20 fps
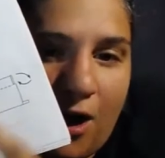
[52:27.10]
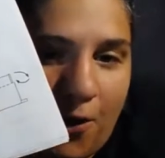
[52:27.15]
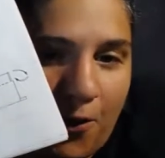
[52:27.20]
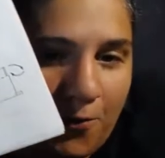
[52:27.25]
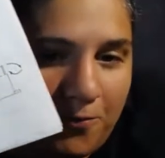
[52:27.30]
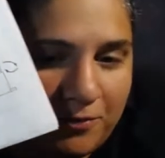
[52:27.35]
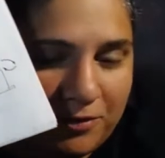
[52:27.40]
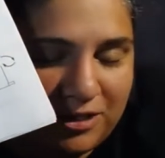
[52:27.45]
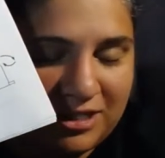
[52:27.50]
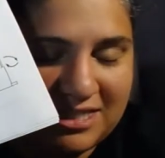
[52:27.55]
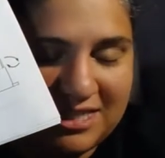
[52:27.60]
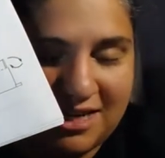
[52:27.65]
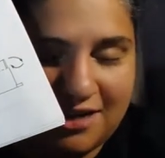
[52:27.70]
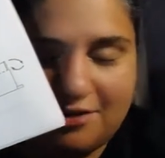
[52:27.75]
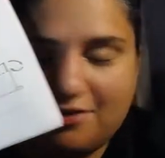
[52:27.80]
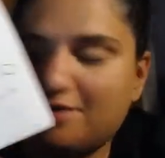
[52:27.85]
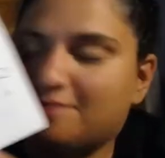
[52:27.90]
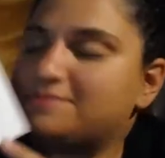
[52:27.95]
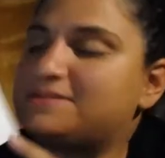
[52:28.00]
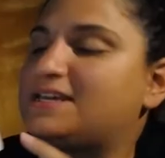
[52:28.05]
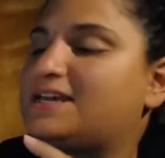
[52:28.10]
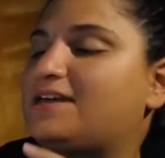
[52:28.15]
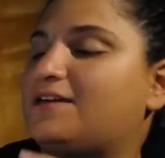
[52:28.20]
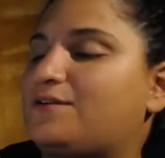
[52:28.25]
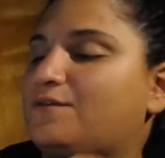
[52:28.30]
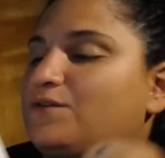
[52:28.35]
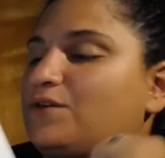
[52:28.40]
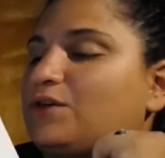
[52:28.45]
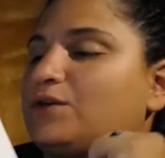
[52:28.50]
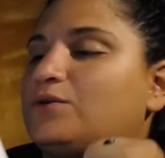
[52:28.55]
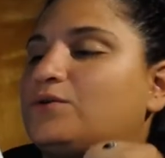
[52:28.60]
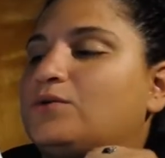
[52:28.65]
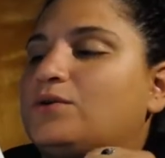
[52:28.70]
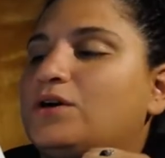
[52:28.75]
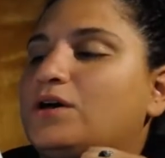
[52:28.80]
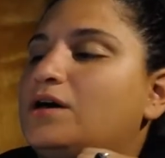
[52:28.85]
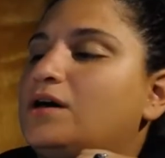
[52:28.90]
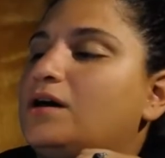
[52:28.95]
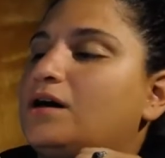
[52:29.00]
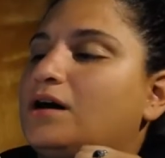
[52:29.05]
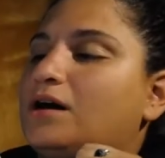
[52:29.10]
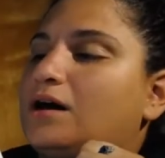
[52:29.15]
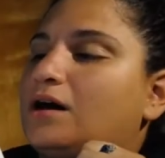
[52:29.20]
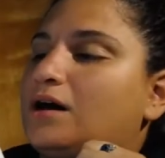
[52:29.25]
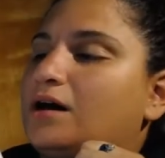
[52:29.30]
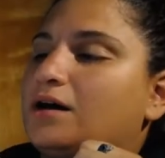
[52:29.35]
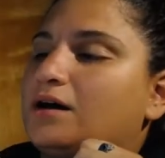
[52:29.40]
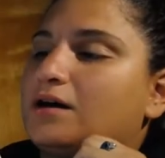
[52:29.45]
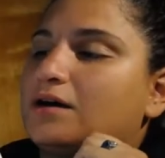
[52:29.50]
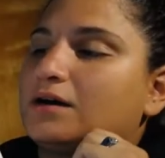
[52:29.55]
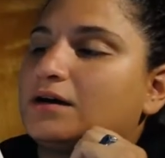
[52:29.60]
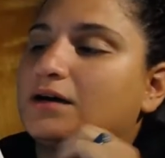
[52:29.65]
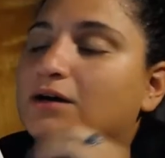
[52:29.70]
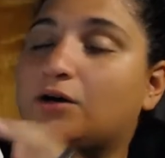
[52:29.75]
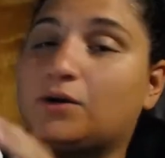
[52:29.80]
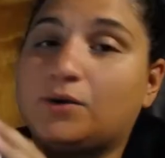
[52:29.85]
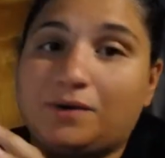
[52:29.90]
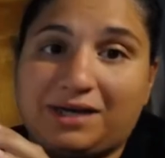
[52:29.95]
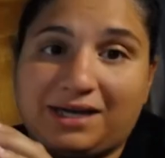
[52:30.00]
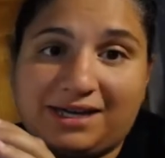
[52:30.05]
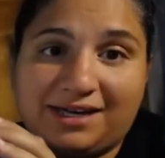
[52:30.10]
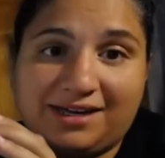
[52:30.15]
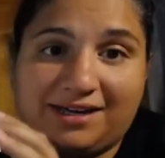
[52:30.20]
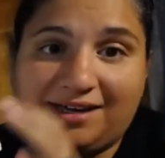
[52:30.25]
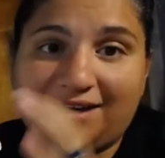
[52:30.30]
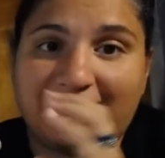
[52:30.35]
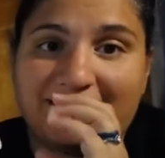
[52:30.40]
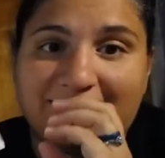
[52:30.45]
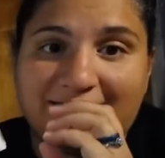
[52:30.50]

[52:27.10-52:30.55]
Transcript: hopefully the diagrams I gave you are okay